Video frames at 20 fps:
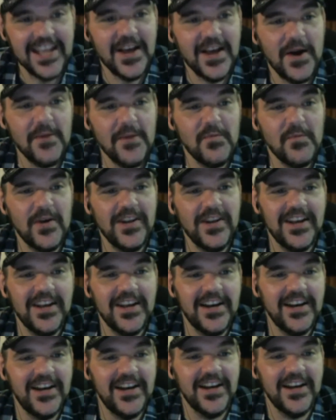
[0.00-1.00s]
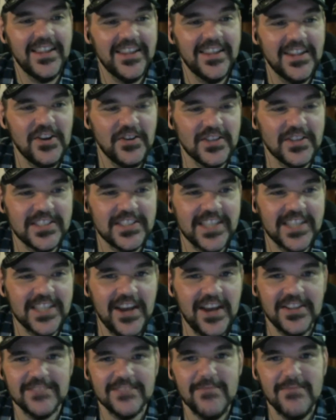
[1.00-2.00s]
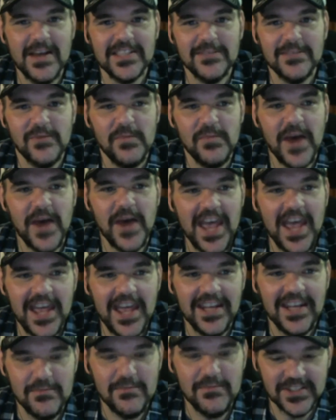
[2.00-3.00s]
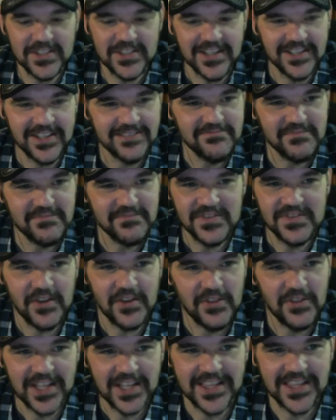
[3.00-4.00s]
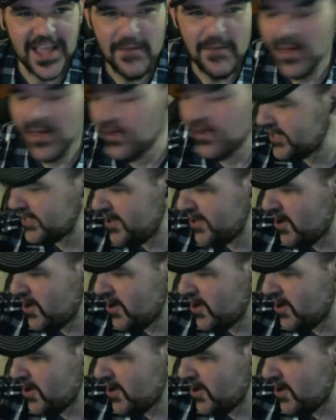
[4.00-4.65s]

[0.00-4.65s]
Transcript: come when the scale is messing with my head, I'm just gonna look at that belt and